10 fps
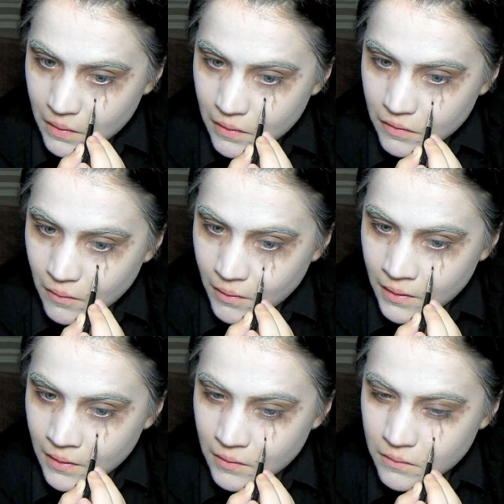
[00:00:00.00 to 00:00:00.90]
this
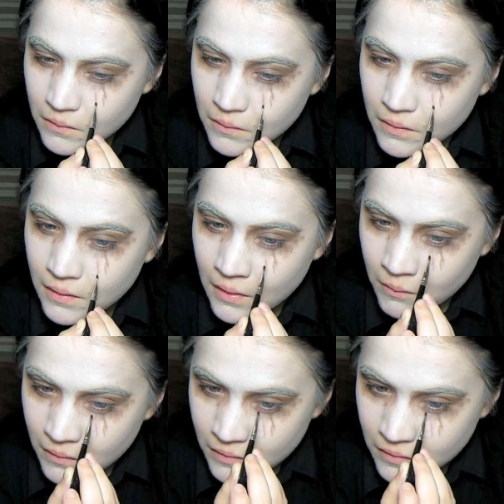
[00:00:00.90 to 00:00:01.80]
quite natural
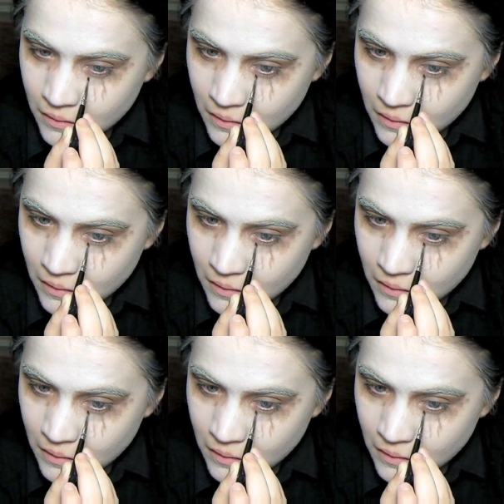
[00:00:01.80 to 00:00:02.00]
downwards.